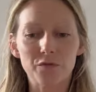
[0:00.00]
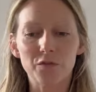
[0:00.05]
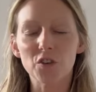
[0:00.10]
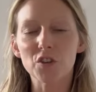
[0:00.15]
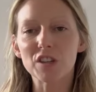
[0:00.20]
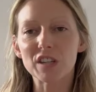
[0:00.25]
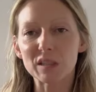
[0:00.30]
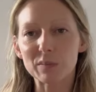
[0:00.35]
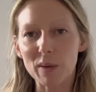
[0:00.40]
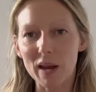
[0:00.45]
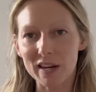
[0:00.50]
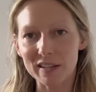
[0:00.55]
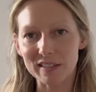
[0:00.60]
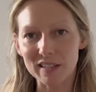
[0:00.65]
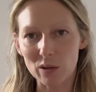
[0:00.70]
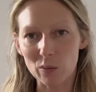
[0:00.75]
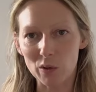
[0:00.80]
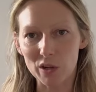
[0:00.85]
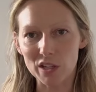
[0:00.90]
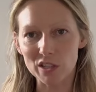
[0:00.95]
For these pants,
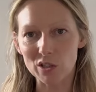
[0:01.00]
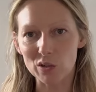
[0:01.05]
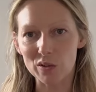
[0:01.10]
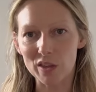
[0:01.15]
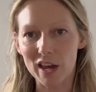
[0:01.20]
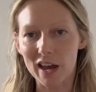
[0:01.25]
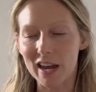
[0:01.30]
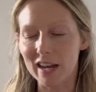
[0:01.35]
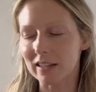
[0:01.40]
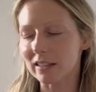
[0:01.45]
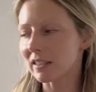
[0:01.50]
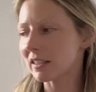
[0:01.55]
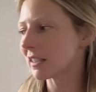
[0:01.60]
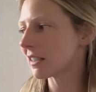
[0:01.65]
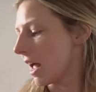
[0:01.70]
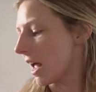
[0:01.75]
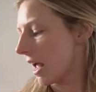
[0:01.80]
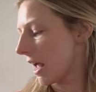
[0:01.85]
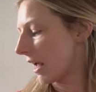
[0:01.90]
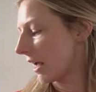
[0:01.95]
I want to do that.
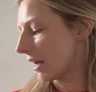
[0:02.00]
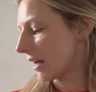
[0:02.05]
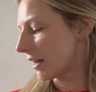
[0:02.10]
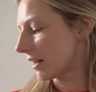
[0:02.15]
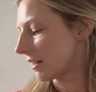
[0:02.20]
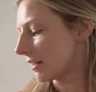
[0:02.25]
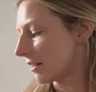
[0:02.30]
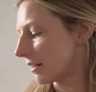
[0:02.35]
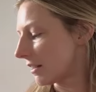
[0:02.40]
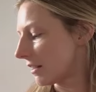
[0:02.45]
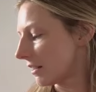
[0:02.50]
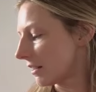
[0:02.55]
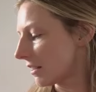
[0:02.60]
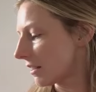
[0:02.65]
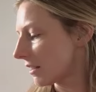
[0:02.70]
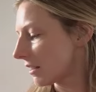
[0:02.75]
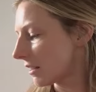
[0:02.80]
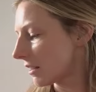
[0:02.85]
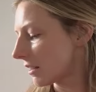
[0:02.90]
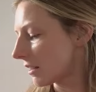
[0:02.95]
And
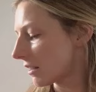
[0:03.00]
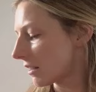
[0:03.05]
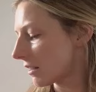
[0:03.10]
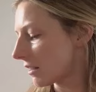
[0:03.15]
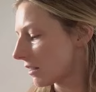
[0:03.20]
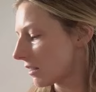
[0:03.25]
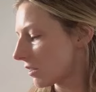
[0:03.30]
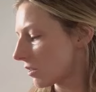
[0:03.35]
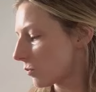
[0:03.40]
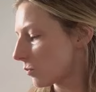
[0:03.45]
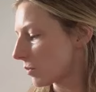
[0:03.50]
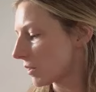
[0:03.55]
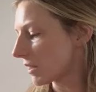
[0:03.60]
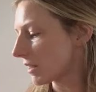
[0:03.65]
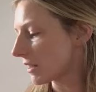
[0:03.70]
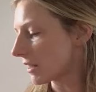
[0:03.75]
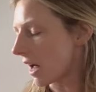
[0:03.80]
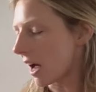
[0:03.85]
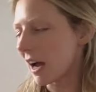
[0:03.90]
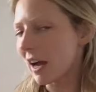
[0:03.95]

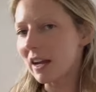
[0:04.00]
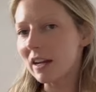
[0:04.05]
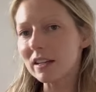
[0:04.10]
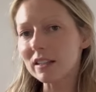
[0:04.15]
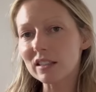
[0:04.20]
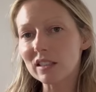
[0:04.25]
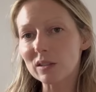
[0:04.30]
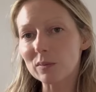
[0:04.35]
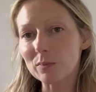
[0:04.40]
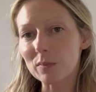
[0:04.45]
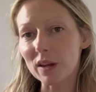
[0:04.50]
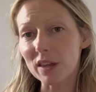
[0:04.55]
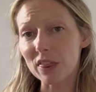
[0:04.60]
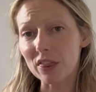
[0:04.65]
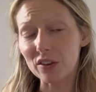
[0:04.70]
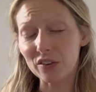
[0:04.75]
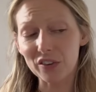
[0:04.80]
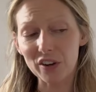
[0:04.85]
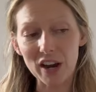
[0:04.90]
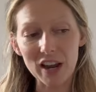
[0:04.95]
besides my
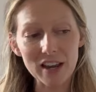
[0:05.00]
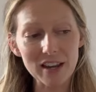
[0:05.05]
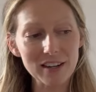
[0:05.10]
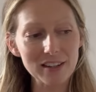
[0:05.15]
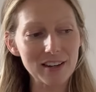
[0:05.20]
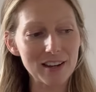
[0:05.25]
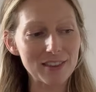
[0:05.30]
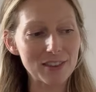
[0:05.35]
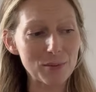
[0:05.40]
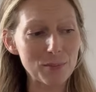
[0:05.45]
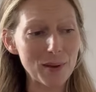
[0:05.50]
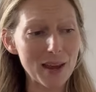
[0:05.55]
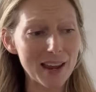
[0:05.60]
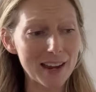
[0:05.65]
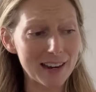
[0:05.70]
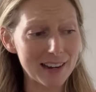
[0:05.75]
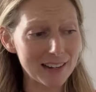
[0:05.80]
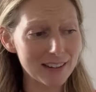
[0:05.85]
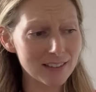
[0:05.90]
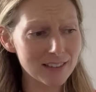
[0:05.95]
thread and the
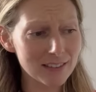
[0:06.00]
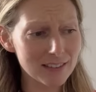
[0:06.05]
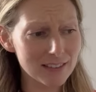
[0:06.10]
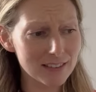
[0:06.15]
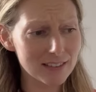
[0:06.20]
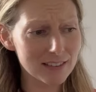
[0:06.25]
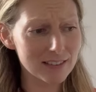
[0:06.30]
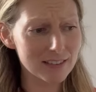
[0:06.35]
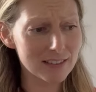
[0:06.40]
pants,